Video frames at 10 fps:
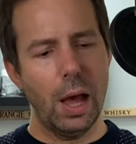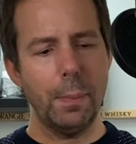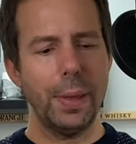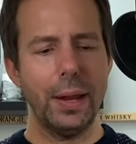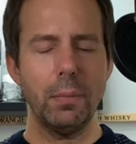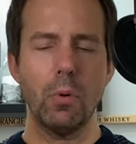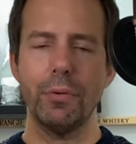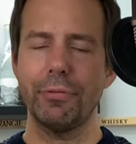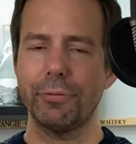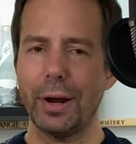I'm getting more
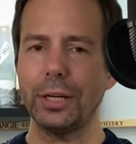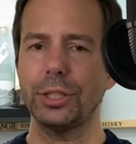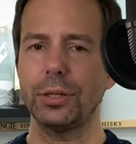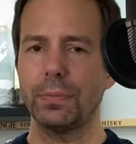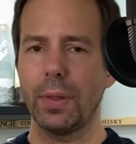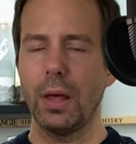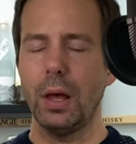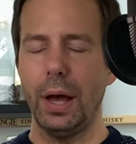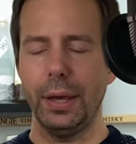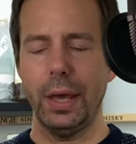fresh,
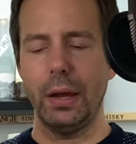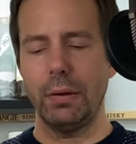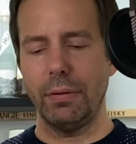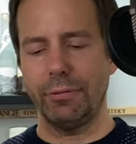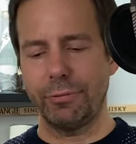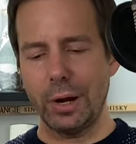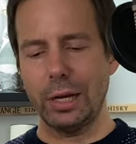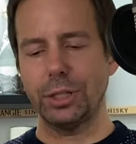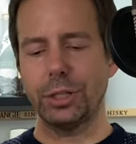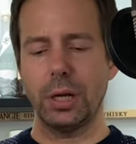again,
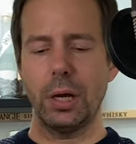fresh